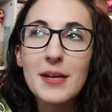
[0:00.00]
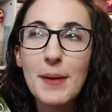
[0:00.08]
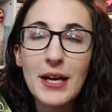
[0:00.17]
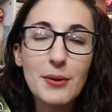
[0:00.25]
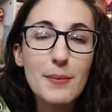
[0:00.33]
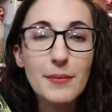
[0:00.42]

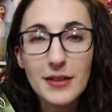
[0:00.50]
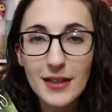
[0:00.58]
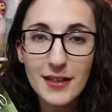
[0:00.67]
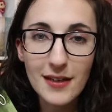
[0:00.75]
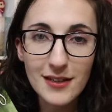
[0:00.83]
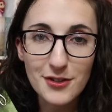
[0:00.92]
pay you $1
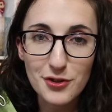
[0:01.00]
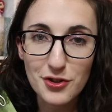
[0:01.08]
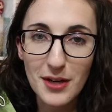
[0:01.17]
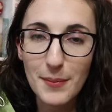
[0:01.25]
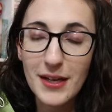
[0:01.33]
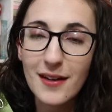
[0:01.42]
million to
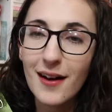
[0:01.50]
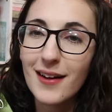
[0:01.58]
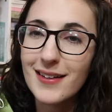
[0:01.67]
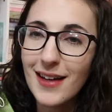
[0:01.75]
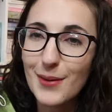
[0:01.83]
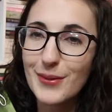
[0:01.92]
train my
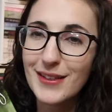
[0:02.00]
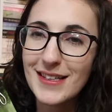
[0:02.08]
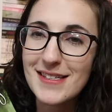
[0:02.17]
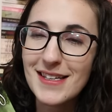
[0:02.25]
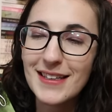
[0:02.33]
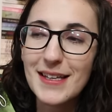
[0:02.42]
dog. Not
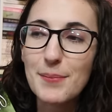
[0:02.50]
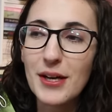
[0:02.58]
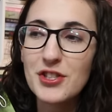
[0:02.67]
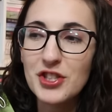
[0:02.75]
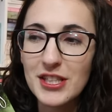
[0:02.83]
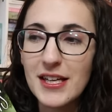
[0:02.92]
realistically,
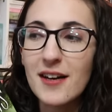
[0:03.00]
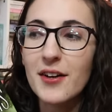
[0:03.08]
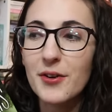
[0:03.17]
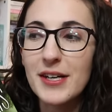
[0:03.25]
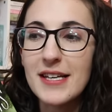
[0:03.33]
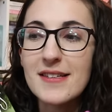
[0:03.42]
but she
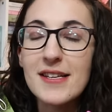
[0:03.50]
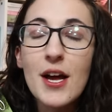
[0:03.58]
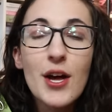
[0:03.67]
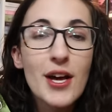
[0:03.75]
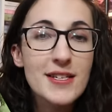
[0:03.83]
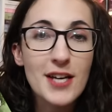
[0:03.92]
agrees
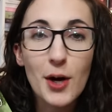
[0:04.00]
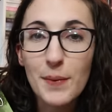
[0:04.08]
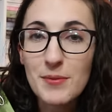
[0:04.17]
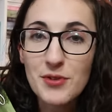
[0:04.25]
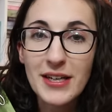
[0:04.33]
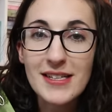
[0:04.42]
to help
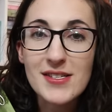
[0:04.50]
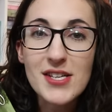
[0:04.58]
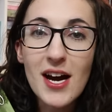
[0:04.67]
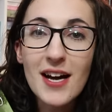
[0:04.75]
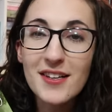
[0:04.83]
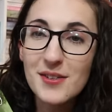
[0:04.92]
him train his
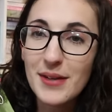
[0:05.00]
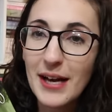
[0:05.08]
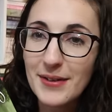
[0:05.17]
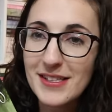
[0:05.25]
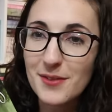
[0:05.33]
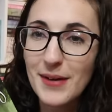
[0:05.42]
dog. So now
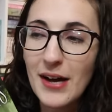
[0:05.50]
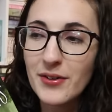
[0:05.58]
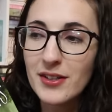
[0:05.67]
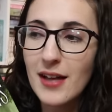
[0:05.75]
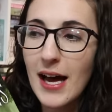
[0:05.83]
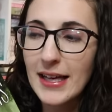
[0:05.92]
he's around
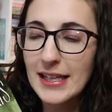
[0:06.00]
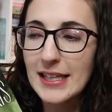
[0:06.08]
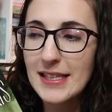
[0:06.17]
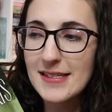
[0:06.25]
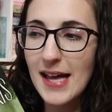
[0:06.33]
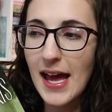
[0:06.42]
a lot.
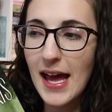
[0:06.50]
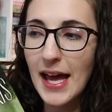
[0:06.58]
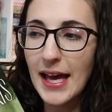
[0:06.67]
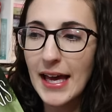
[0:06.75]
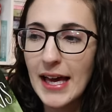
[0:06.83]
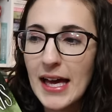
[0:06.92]
He is
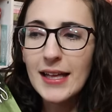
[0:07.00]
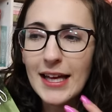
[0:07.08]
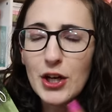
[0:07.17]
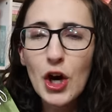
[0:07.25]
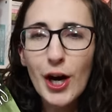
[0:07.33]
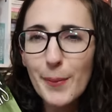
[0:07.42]
a like
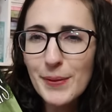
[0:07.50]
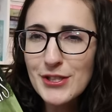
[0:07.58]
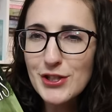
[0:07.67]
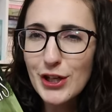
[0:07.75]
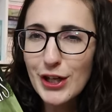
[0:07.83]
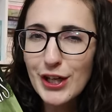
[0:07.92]

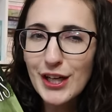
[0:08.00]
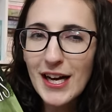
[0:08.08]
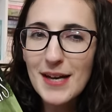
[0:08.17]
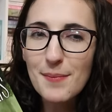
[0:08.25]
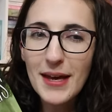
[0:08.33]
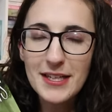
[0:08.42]
carpenter
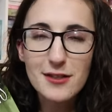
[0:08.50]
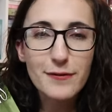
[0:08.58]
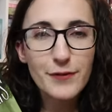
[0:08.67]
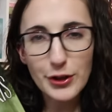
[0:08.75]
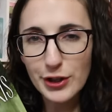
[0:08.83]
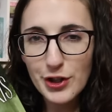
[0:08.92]
and makes
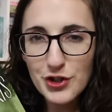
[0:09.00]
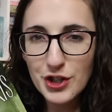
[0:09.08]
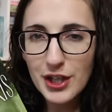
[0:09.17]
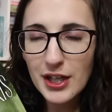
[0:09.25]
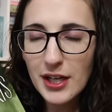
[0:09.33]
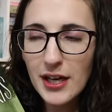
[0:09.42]

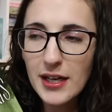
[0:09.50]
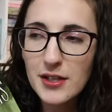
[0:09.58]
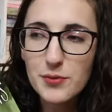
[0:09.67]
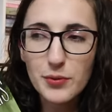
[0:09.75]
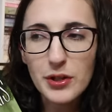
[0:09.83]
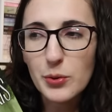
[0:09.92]
furniture. And
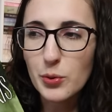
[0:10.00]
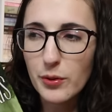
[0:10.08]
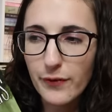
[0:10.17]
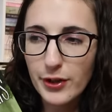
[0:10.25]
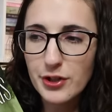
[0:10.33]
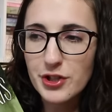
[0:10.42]
it's really cool
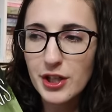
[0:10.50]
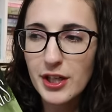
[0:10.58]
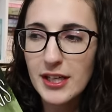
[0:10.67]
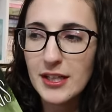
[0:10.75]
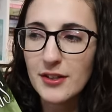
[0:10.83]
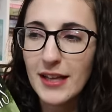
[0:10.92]
furniture.
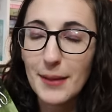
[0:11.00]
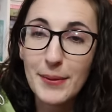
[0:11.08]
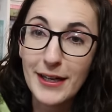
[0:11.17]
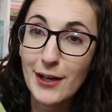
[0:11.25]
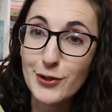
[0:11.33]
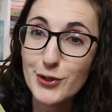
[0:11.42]
And he'll like
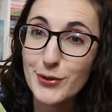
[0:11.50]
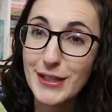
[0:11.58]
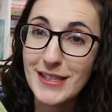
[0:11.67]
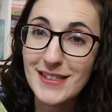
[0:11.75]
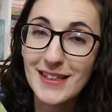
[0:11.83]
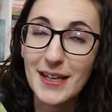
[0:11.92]
pick out
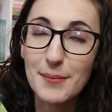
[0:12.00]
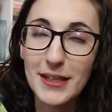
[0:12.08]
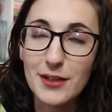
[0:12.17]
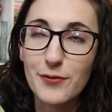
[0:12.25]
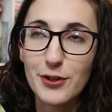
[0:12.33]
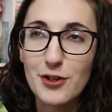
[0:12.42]
trees and like make
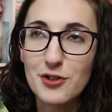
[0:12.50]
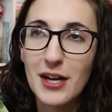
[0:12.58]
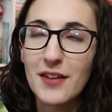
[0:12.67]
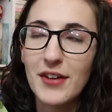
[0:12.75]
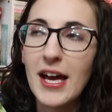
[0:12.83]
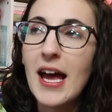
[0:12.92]
the furniture
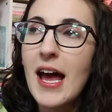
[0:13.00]
out of it.